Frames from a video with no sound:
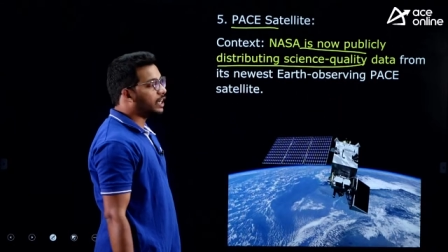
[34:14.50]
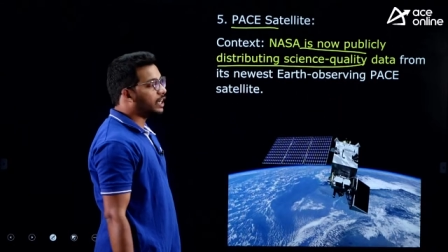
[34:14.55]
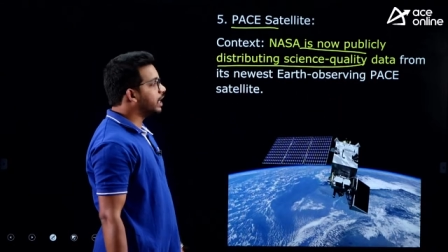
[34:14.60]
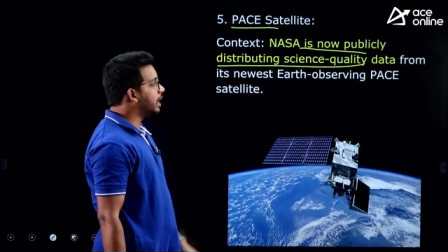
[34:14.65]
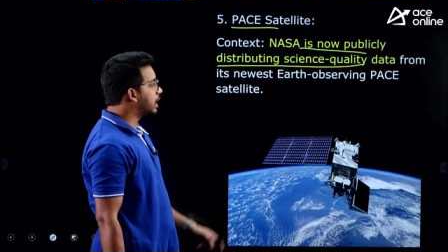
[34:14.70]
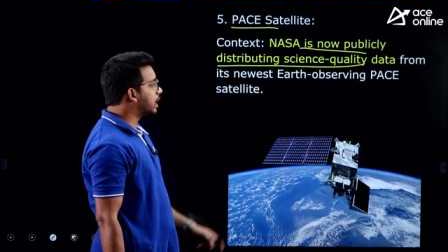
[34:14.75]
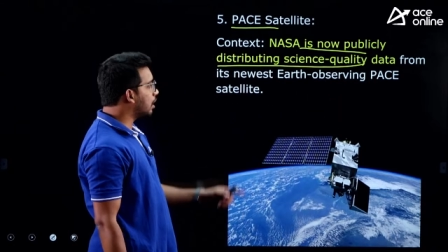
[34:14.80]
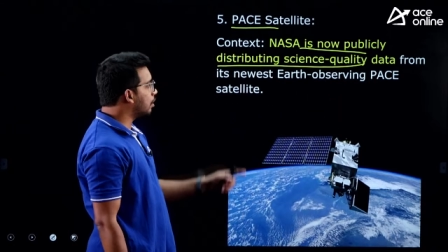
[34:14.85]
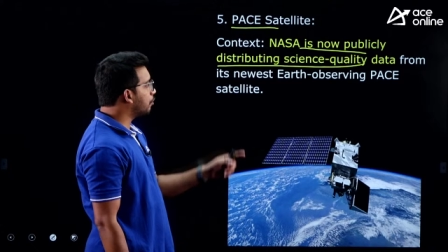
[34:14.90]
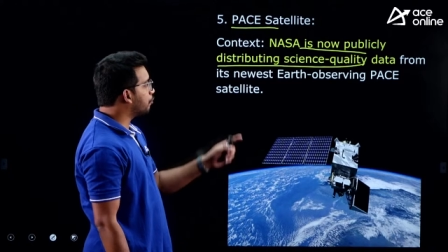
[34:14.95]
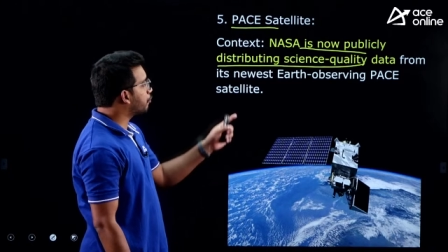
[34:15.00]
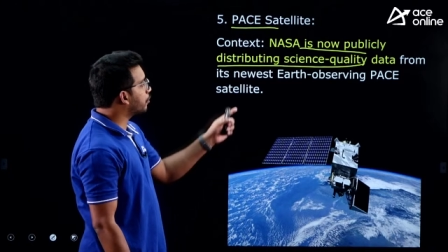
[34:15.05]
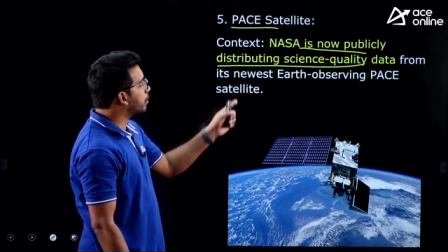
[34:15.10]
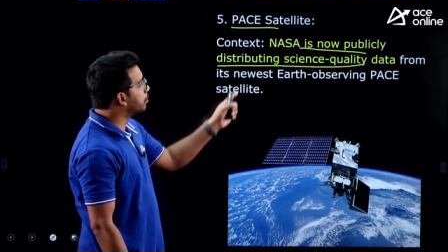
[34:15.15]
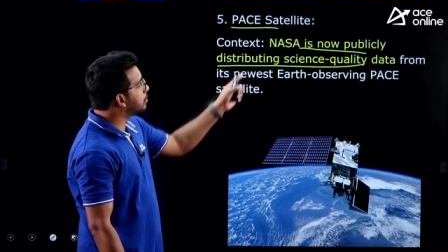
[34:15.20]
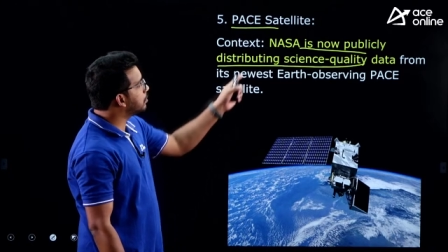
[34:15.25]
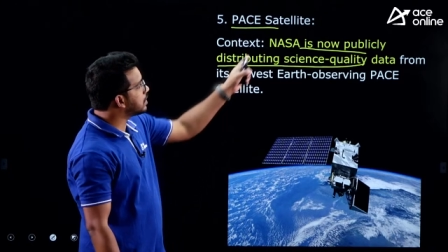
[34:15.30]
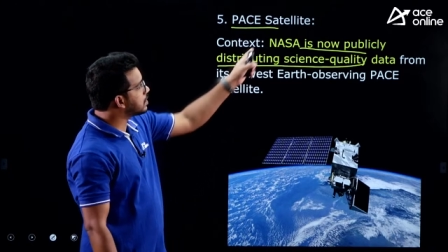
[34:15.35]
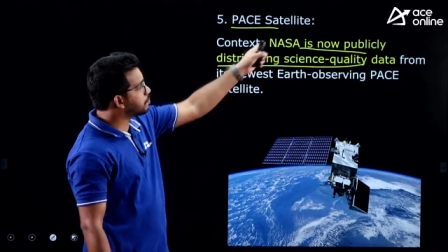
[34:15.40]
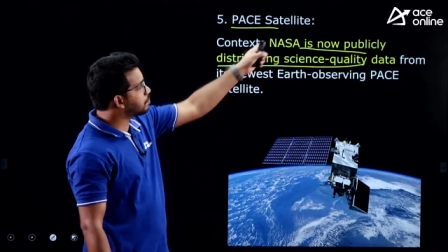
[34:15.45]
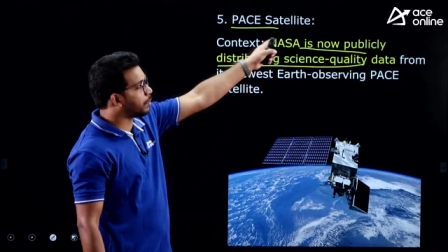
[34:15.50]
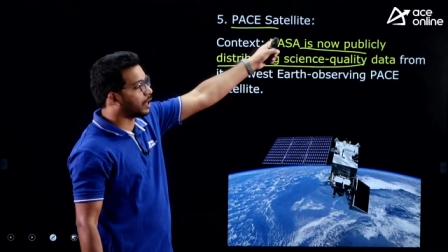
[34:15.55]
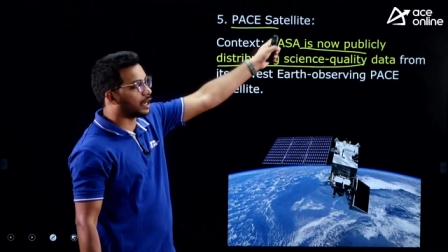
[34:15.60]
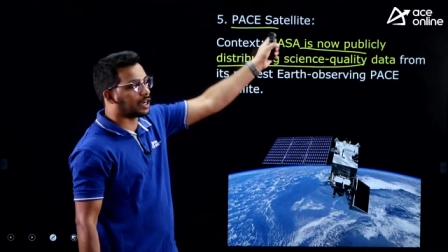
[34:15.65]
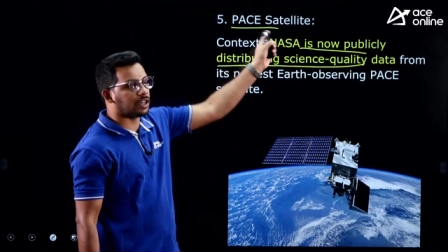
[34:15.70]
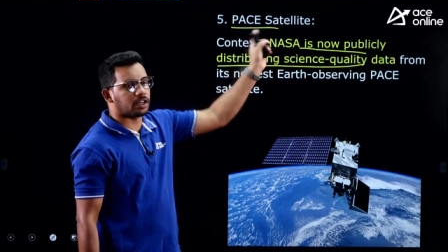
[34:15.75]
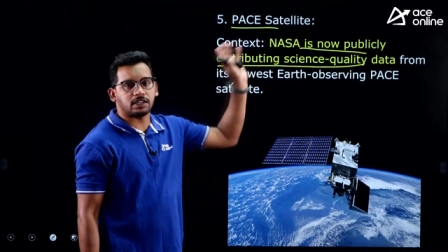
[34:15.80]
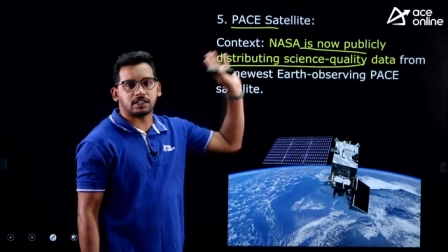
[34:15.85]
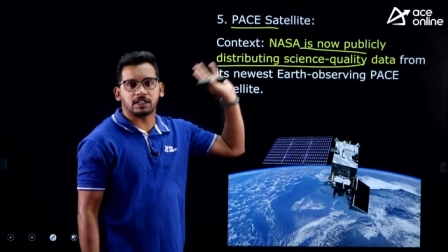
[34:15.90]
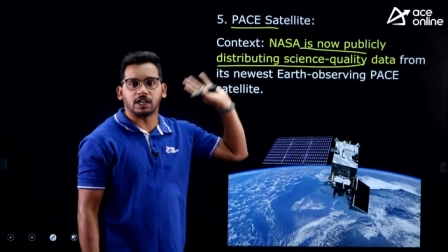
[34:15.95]
data from this
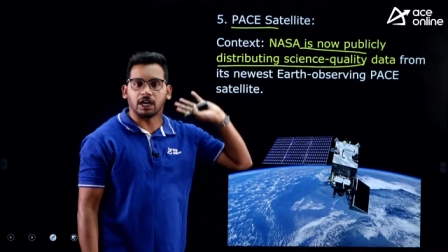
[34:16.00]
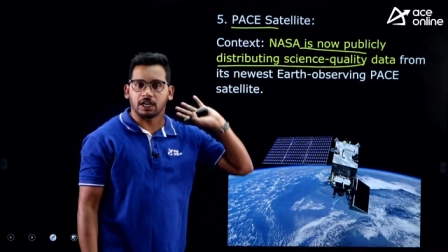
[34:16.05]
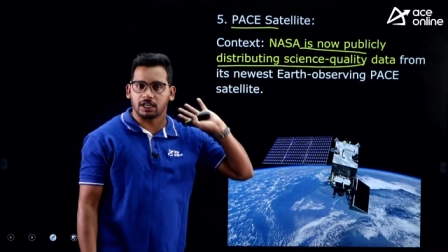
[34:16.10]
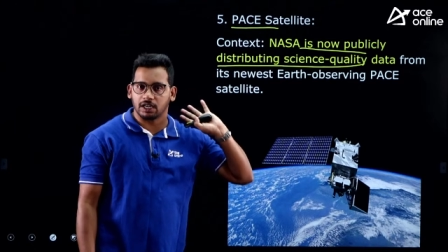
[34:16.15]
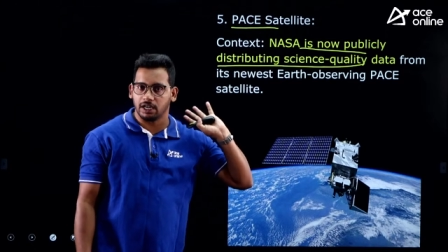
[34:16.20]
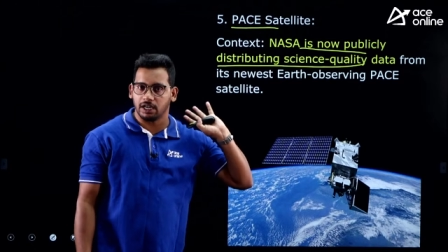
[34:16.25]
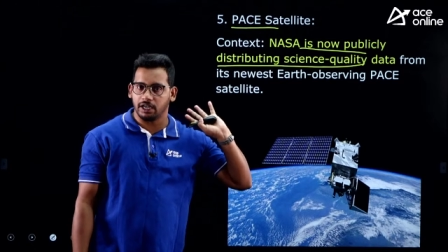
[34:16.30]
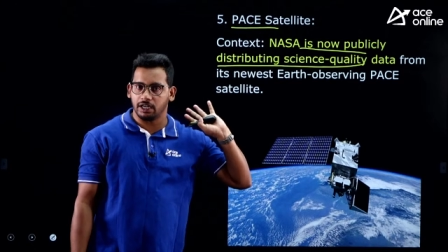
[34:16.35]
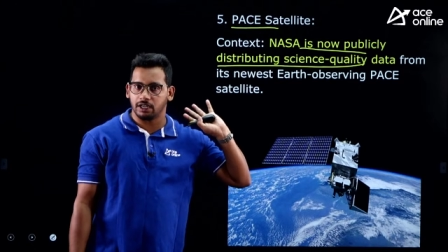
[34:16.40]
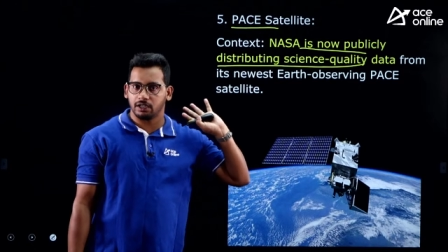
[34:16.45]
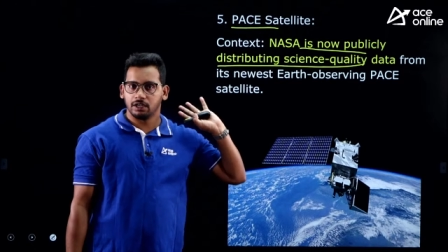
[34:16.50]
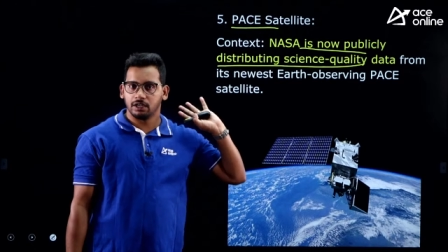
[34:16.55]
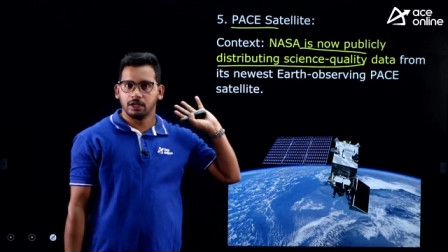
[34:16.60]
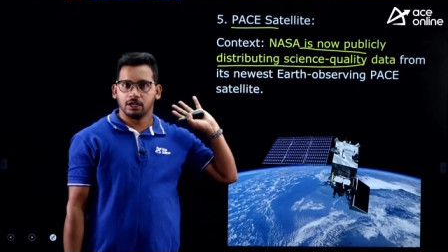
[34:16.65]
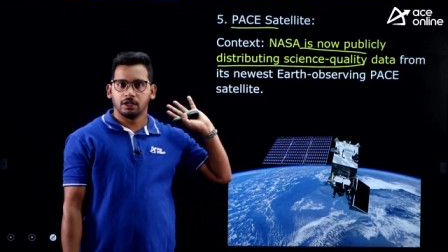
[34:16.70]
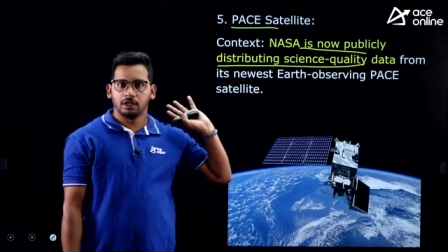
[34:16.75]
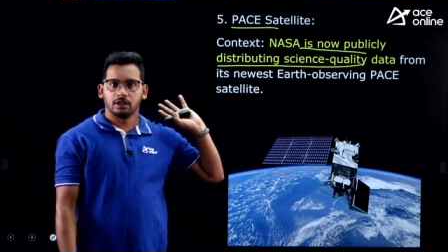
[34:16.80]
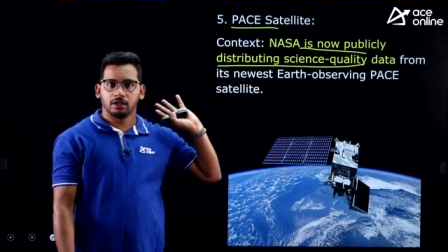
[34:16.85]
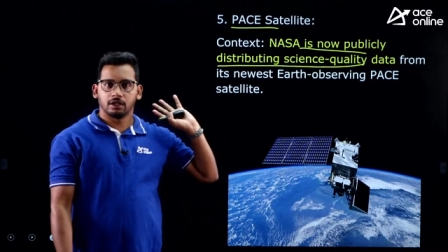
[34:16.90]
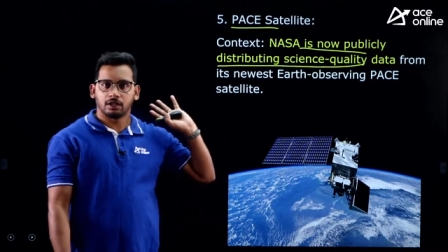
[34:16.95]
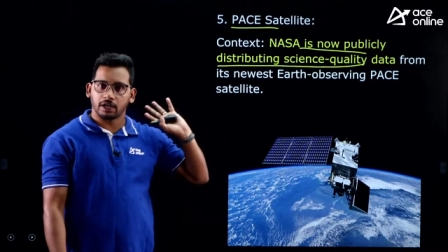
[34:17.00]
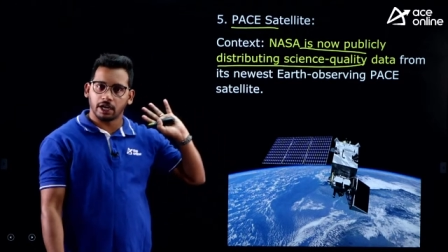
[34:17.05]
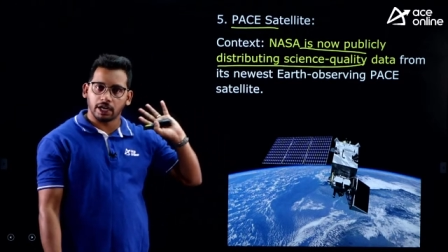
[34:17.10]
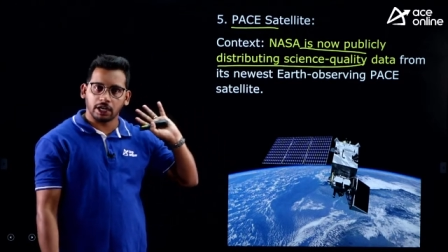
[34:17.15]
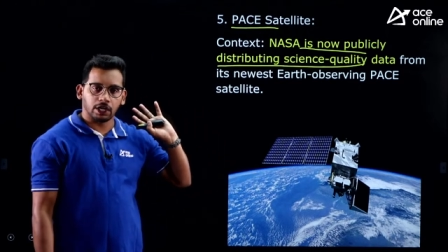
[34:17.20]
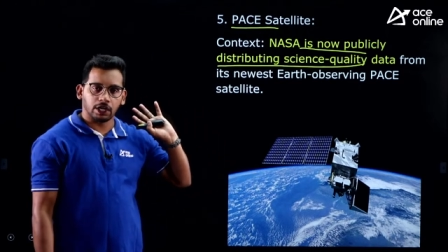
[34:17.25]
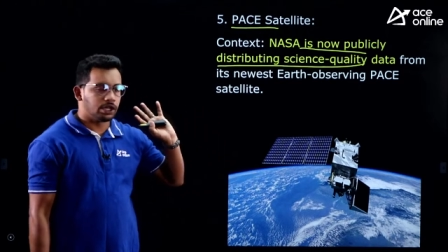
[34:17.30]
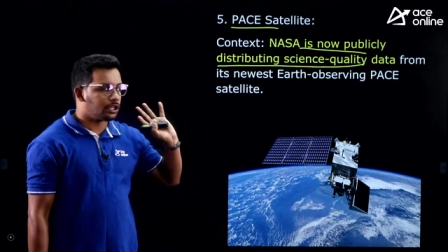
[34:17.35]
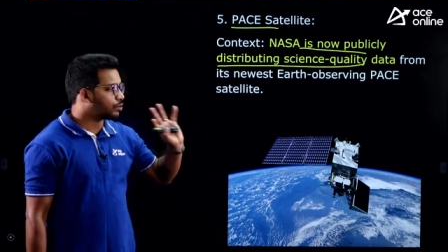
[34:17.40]
particular satellite, right.